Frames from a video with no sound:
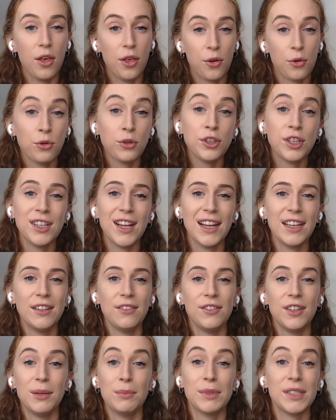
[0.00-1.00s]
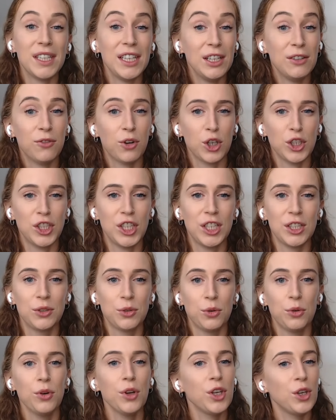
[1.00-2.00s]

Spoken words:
Through the Native Teams invoicing tool,